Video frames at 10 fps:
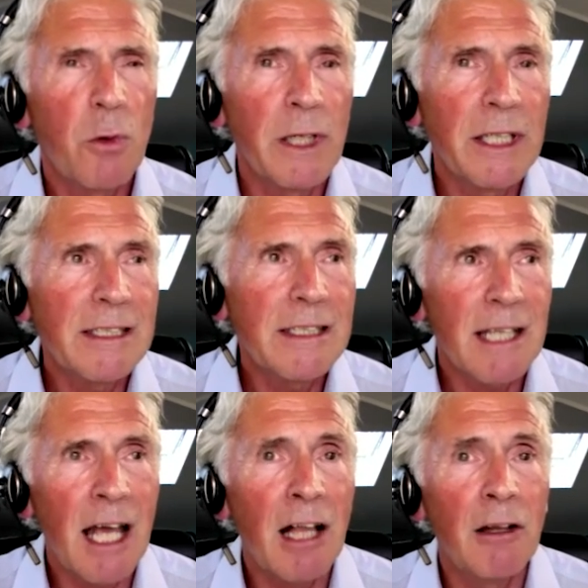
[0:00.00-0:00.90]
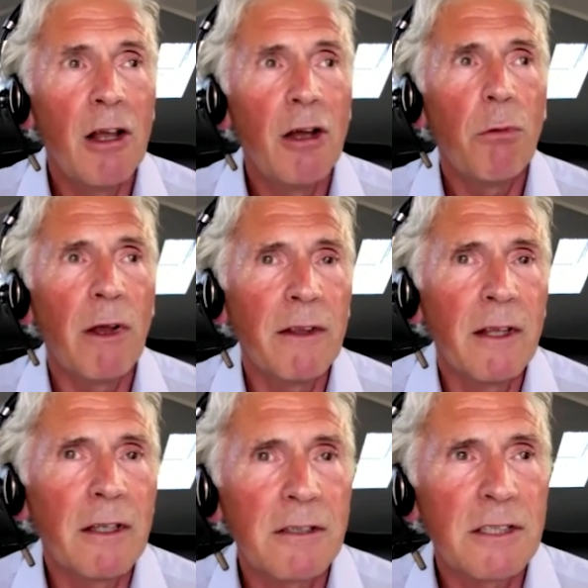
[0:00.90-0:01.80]
we can tell whether
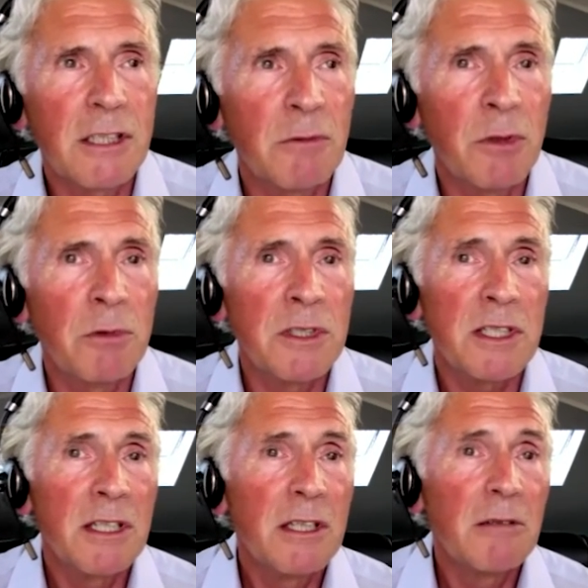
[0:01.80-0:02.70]
the customer was